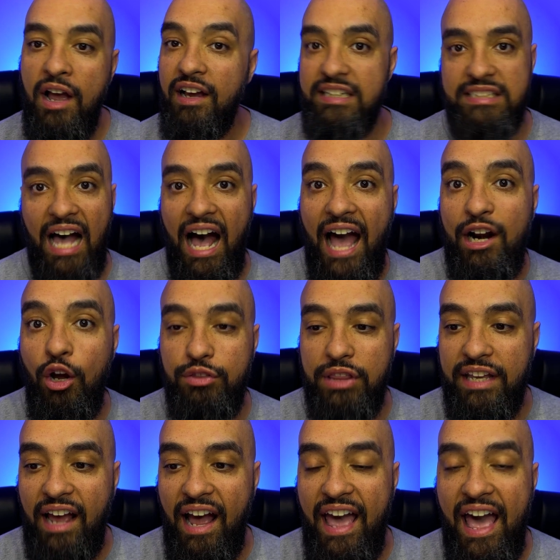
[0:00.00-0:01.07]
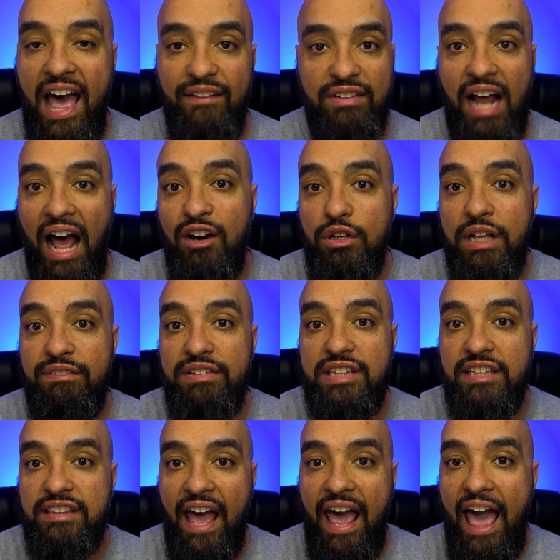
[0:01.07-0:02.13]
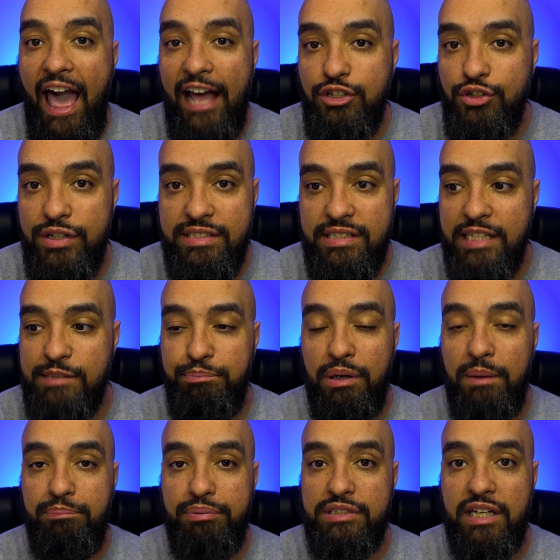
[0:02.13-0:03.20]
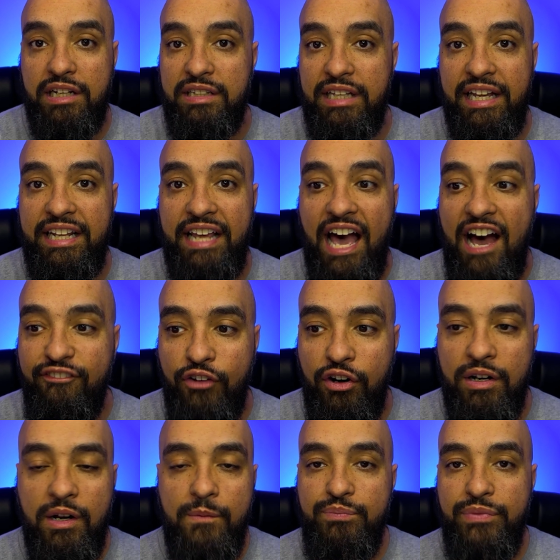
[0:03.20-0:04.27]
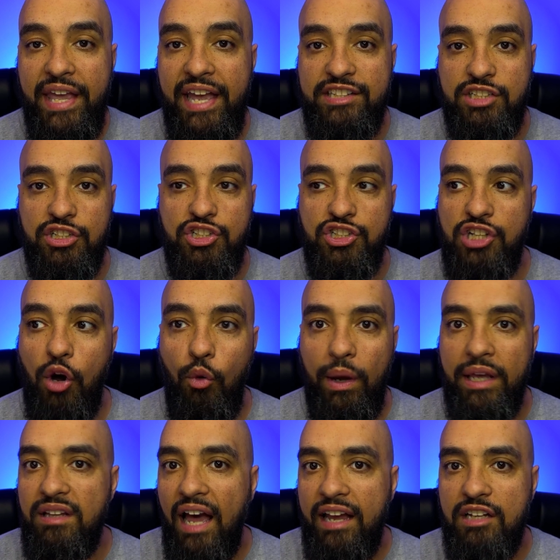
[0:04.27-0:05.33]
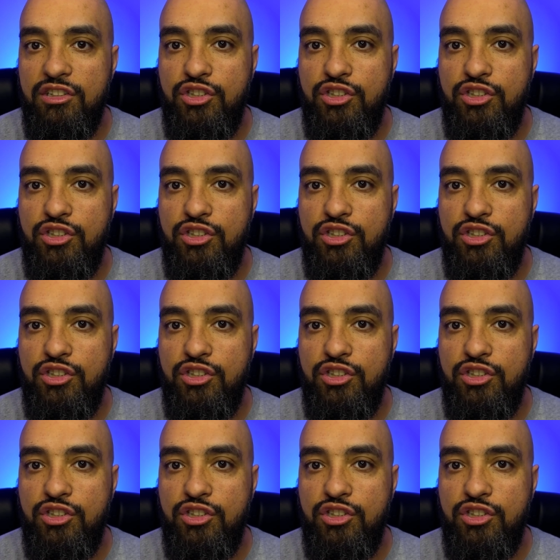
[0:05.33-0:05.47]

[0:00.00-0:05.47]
Because I don't think I have, and I don't even think the actress has put particularly any effort into showing like a